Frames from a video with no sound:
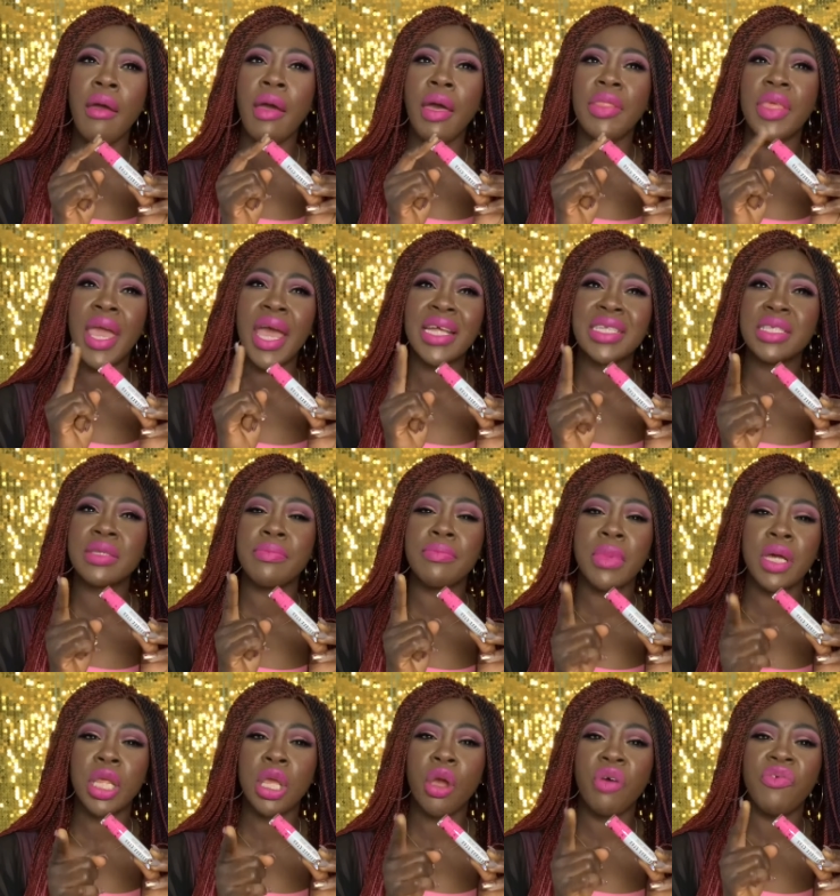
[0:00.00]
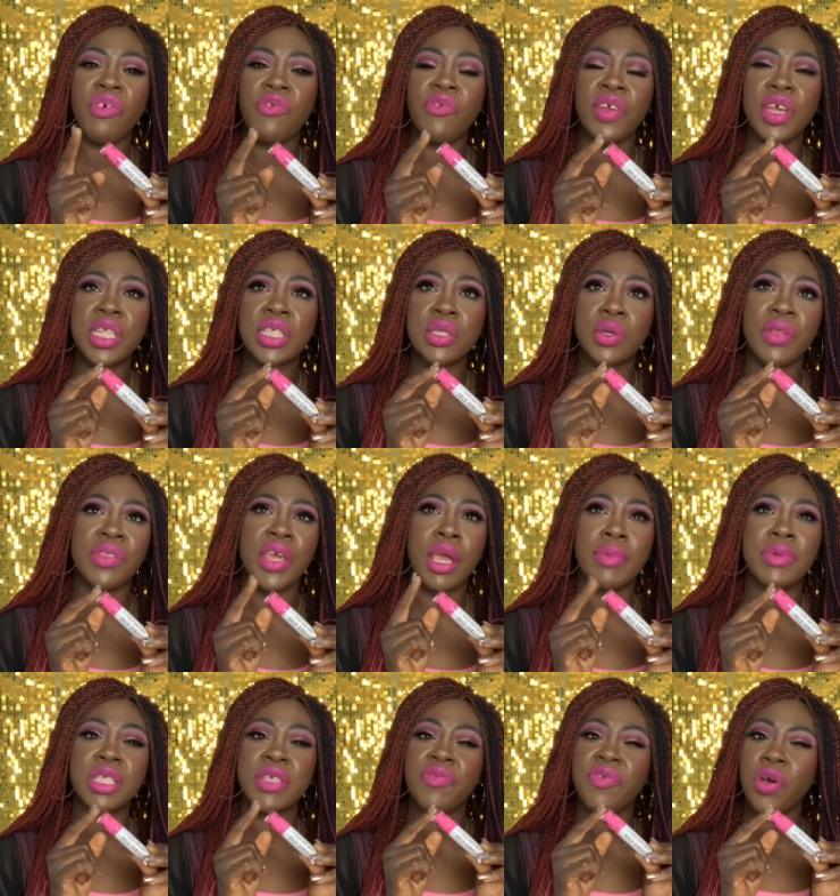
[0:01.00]
They had some money off of it, so I think I
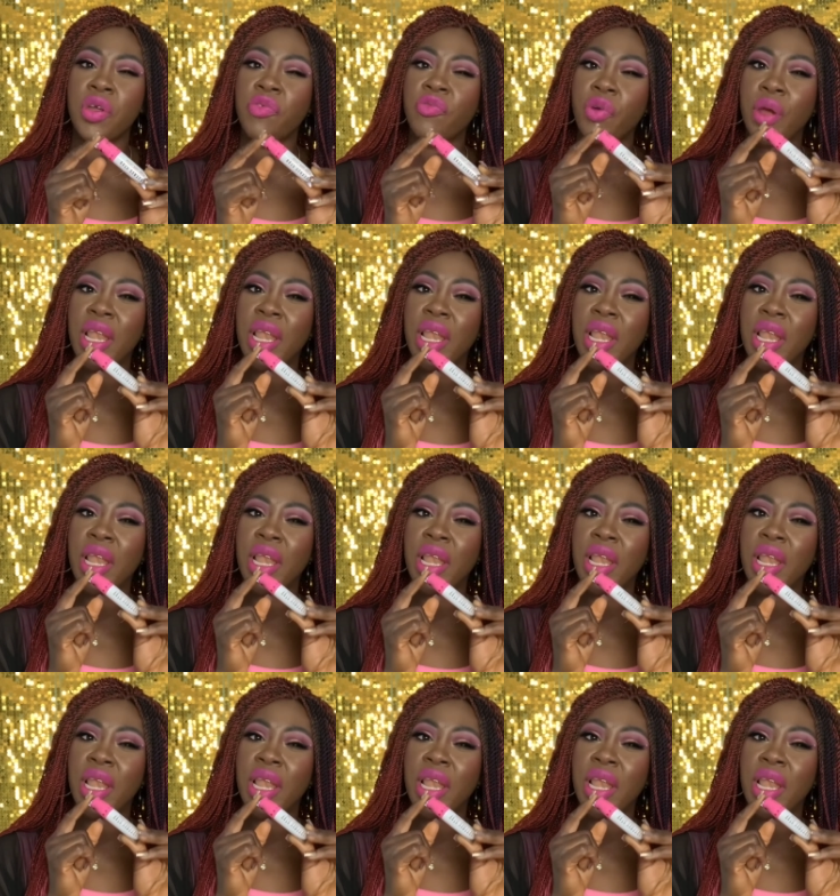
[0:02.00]
must have got it for